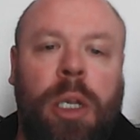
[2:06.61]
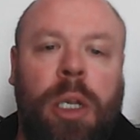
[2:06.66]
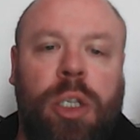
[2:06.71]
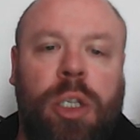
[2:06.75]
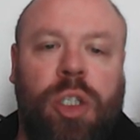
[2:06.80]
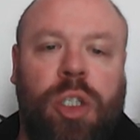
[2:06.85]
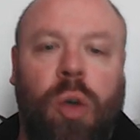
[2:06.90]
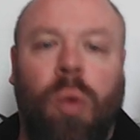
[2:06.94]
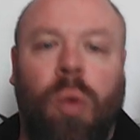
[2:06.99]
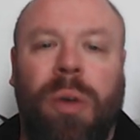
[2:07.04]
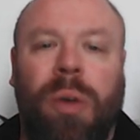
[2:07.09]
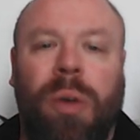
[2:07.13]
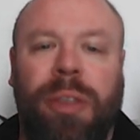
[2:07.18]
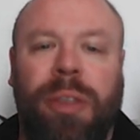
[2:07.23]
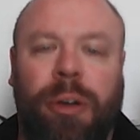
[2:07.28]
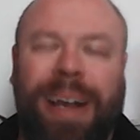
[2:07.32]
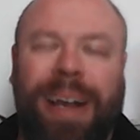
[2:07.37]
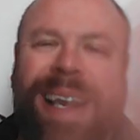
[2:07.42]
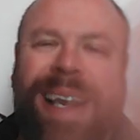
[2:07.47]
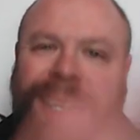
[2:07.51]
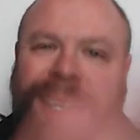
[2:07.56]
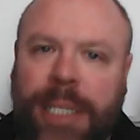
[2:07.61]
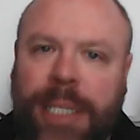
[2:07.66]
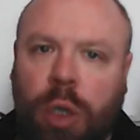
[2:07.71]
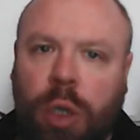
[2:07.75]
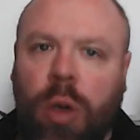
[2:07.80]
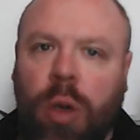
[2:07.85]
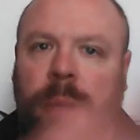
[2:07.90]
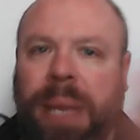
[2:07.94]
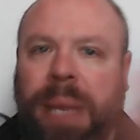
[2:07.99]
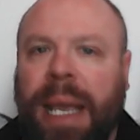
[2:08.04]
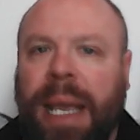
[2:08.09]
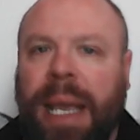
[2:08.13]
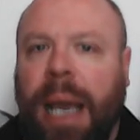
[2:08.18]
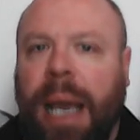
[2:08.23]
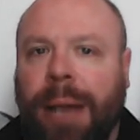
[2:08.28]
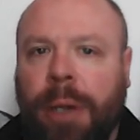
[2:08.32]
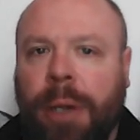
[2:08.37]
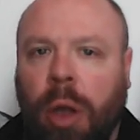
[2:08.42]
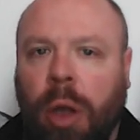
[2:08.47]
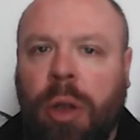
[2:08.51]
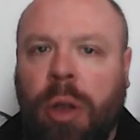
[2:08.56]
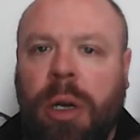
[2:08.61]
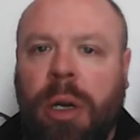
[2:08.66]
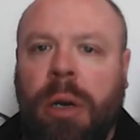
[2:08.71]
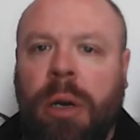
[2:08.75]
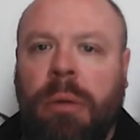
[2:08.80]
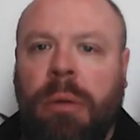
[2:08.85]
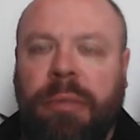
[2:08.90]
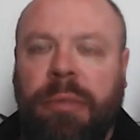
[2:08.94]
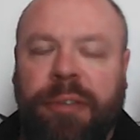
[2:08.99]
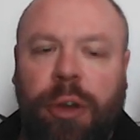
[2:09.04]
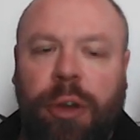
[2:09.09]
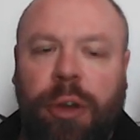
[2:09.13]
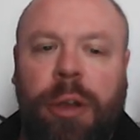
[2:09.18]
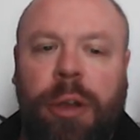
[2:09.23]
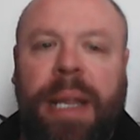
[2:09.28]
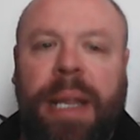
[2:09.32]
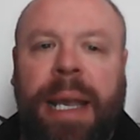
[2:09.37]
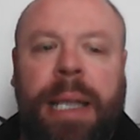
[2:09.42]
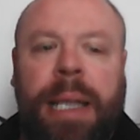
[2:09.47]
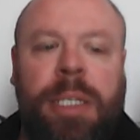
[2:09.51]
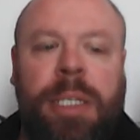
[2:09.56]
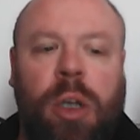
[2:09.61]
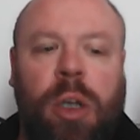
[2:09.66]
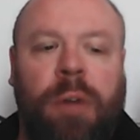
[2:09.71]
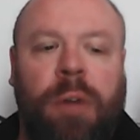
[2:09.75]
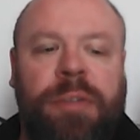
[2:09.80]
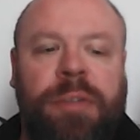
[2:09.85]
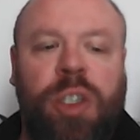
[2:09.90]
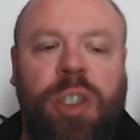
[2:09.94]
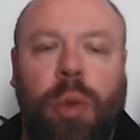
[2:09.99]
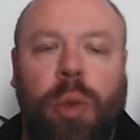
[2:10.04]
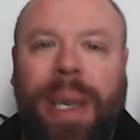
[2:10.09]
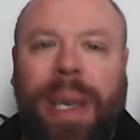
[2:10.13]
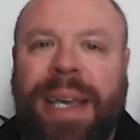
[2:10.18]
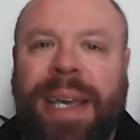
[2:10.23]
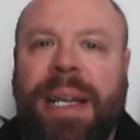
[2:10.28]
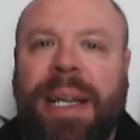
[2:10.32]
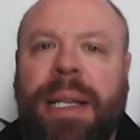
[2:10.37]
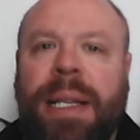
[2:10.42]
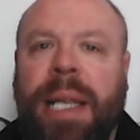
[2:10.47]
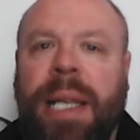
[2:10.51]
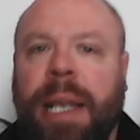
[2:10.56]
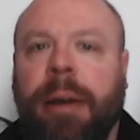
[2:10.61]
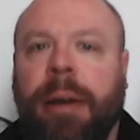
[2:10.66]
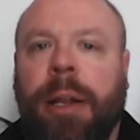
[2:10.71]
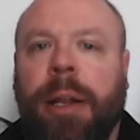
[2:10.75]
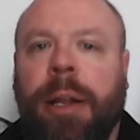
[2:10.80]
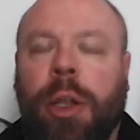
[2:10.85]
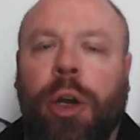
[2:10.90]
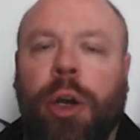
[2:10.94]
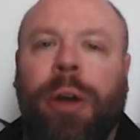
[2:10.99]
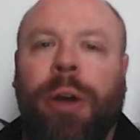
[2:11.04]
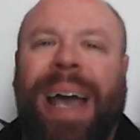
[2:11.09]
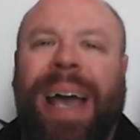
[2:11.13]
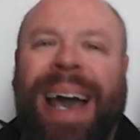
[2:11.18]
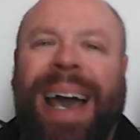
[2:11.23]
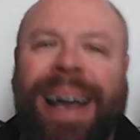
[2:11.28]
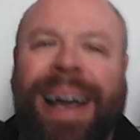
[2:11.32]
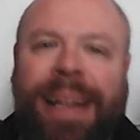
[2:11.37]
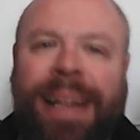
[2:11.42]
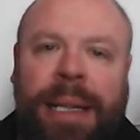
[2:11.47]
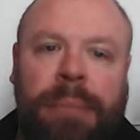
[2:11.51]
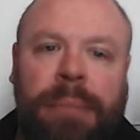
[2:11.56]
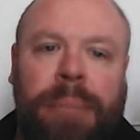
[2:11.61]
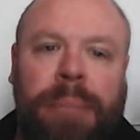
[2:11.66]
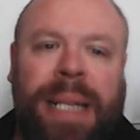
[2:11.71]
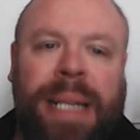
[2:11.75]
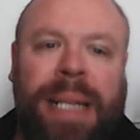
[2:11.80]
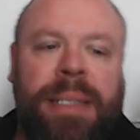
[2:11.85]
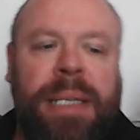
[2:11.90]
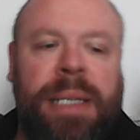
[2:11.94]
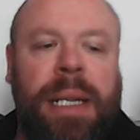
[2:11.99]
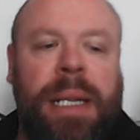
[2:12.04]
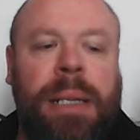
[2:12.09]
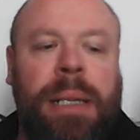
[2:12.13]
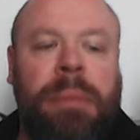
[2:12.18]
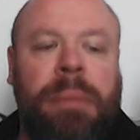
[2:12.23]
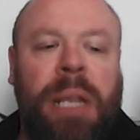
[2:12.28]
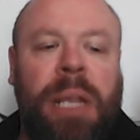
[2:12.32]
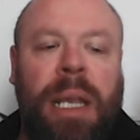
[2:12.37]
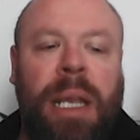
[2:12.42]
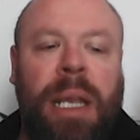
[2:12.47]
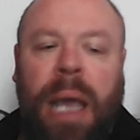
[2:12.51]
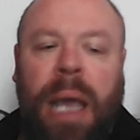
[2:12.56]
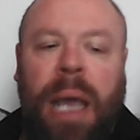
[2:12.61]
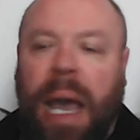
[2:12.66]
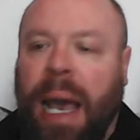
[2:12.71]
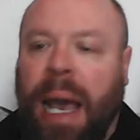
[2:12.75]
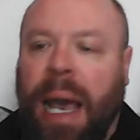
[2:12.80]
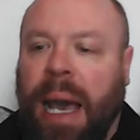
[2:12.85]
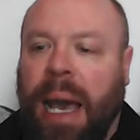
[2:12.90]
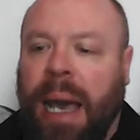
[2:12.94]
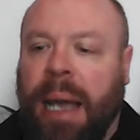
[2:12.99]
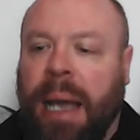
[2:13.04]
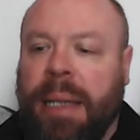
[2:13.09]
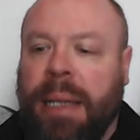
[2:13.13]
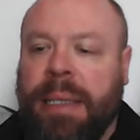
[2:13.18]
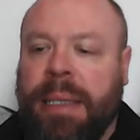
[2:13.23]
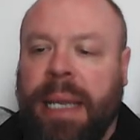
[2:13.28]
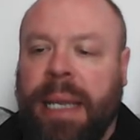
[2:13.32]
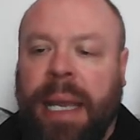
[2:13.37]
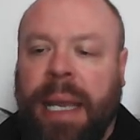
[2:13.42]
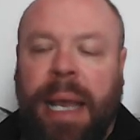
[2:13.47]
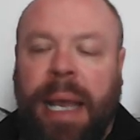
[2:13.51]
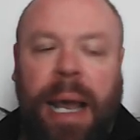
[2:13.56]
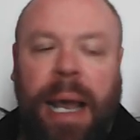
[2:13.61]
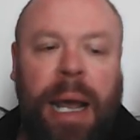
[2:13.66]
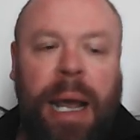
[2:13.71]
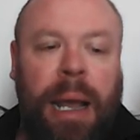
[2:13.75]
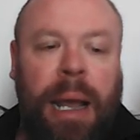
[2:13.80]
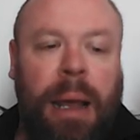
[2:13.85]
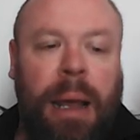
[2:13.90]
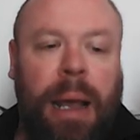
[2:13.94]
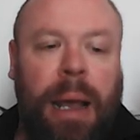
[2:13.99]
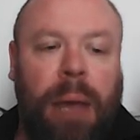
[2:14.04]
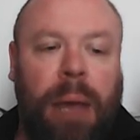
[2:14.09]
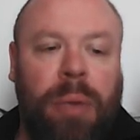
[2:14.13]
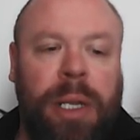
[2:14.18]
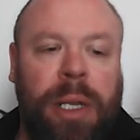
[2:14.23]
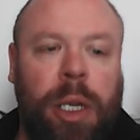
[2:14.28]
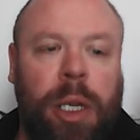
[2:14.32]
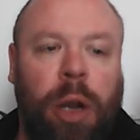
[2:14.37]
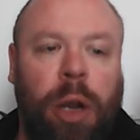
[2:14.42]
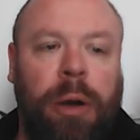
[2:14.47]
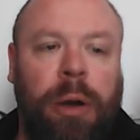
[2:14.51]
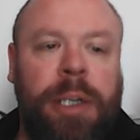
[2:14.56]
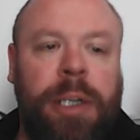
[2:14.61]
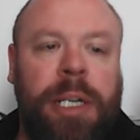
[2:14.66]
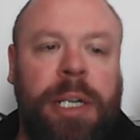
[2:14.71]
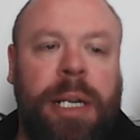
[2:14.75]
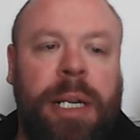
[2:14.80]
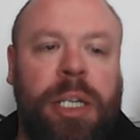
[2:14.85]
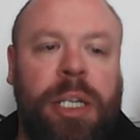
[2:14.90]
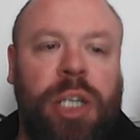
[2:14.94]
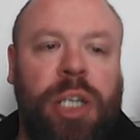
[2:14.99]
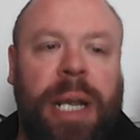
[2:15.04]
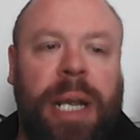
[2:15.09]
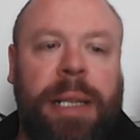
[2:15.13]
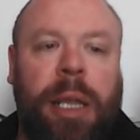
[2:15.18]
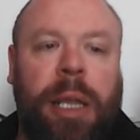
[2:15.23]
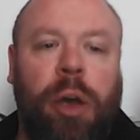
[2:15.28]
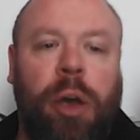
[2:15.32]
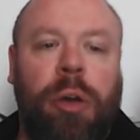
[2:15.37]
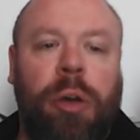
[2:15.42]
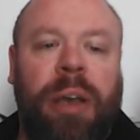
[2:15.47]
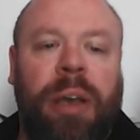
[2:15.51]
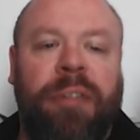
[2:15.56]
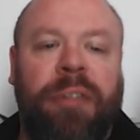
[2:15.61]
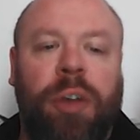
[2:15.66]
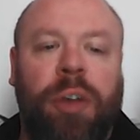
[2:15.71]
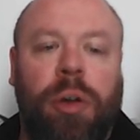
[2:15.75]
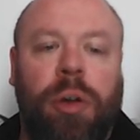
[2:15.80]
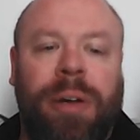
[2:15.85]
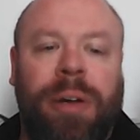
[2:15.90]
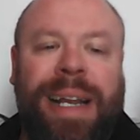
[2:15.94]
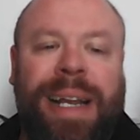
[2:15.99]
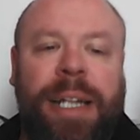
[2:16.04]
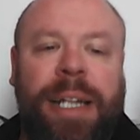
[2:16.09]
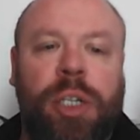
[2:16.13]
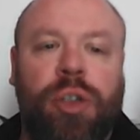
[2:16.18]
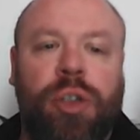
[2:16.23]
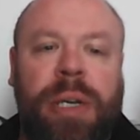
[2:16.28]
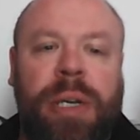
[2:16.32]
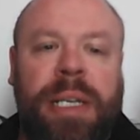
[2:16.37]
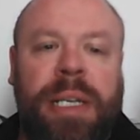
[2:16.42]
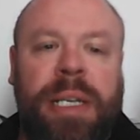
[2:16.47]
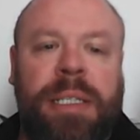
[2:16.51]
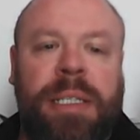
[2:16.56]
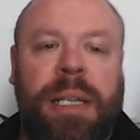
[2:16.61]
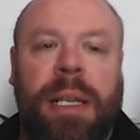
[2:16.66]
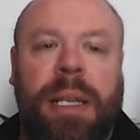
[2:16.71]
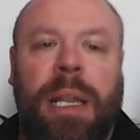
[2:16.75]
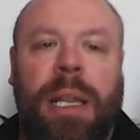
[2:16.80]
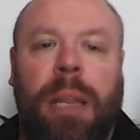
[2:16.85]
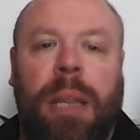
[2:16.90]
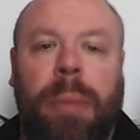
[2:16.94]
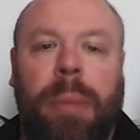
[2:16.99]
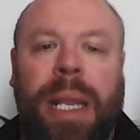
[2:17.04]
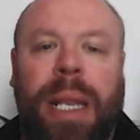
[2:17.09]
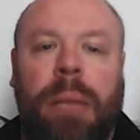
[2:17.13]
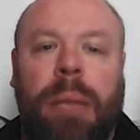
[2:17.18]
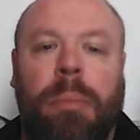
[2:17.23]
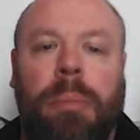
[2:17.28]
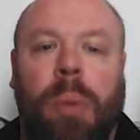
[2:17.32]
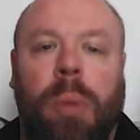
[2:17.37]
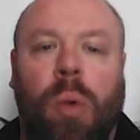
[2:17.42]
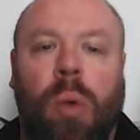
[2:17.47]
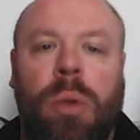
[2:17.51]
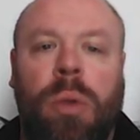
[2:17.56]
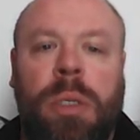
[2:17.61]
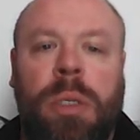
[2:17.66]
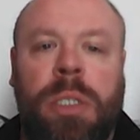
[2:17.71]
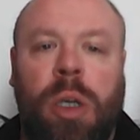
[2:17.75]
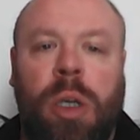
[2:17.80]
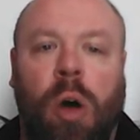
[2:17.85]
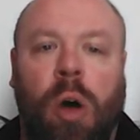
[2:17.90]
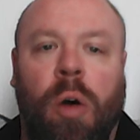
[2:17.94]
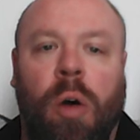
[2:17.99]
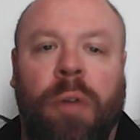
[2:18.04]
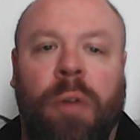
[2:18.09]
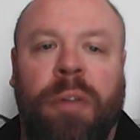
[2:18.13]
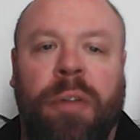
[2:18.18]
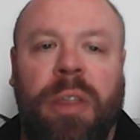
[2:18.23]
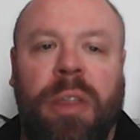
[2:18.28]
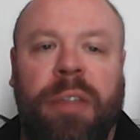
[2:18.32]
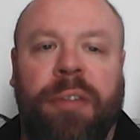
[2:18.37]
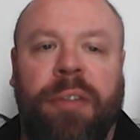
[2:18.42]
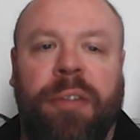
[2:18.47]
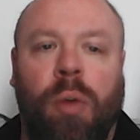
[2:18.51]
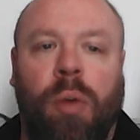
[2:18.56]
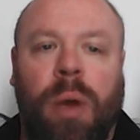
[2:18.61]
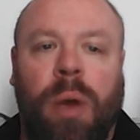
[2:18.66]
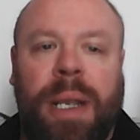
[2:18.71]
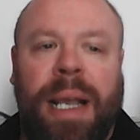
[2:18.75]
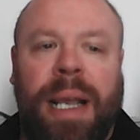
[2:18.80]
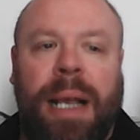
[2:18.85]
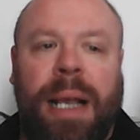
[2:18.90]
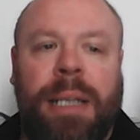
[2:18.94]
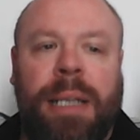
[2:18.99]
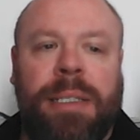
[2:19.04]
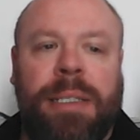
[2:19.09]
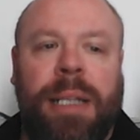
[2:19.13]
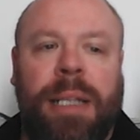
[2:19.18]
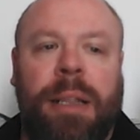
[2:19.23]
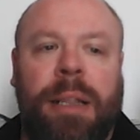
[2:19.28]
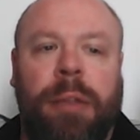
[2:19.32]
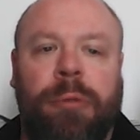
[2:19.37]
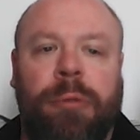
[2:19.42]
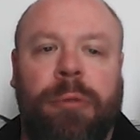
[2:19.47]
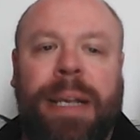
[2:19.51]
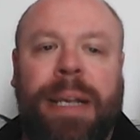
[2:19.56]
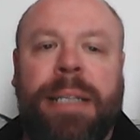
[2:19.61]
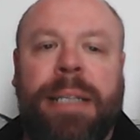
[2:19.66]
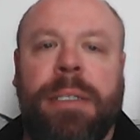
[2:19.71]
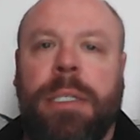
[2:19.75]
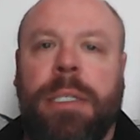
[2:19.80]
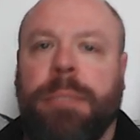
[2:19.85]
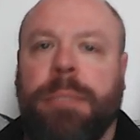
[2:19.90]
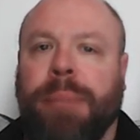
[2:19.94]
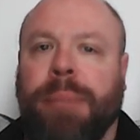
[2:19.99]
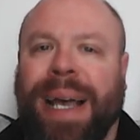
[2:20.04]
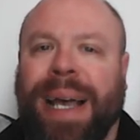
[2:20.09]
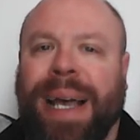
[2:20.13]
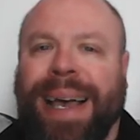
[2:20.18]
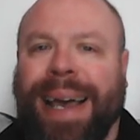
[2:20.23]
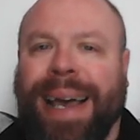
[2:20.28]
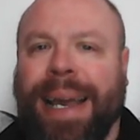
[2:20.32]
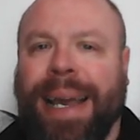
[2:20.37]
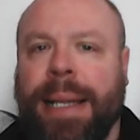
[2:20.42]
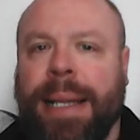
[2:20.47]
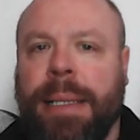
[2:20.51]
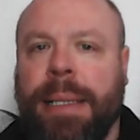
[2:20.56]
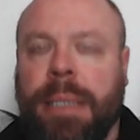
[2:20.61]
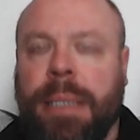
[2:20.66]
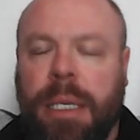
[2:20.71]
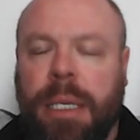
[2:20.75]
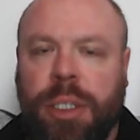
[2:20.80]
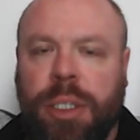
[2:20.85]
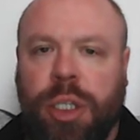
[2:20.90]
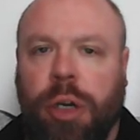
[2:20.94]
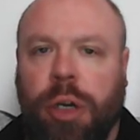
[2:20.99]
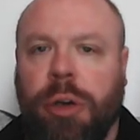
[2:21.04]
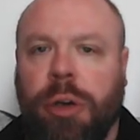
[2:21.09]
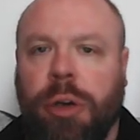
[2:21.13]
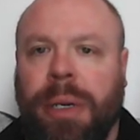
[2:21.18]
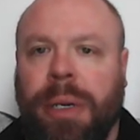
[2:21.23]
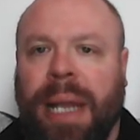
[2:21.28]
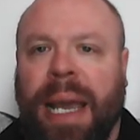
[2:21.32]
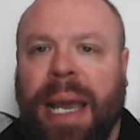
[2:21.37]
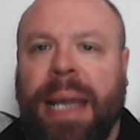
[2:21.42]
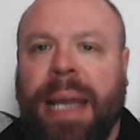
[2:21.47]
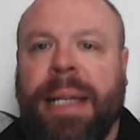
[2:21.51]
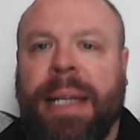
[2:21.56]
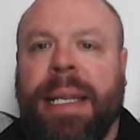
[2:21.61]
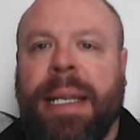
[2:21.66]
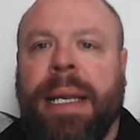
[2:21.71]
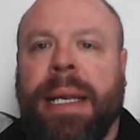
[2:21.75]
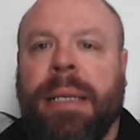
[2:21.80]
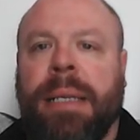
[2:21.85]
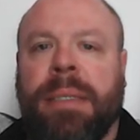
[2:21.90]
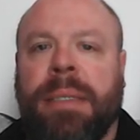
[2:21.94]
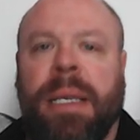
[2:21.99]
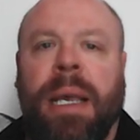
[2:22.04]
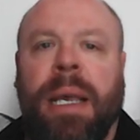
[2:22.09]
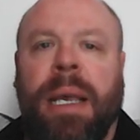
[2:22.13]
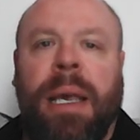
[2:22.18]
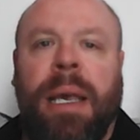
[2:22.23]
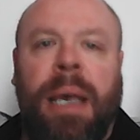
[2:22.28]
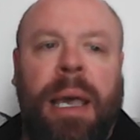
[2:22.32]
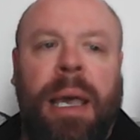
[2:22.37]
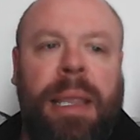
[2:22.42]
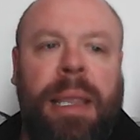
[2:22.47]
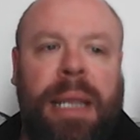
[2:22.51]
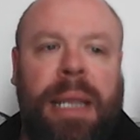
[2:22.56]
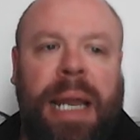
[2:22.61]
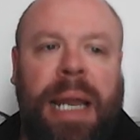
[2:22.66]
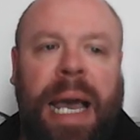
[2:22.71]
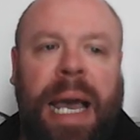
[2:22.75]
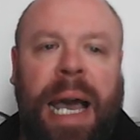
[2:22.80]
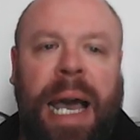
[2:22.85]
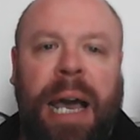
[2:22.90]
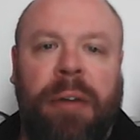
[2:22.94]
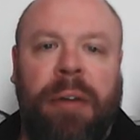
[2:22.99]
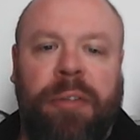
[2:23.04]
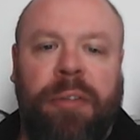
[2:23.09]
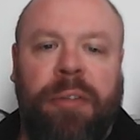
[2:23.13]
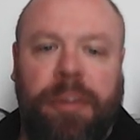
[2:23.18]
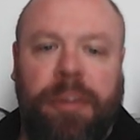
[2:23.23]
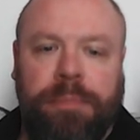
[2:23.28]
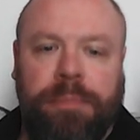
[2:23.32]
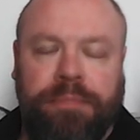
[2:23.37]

So there is going to be another few days of tweaking here and there, adding bits in, and I would encourage you to check that out if you're interested in the meat and bones of the forecast and the reasons behind certain ideas that I have.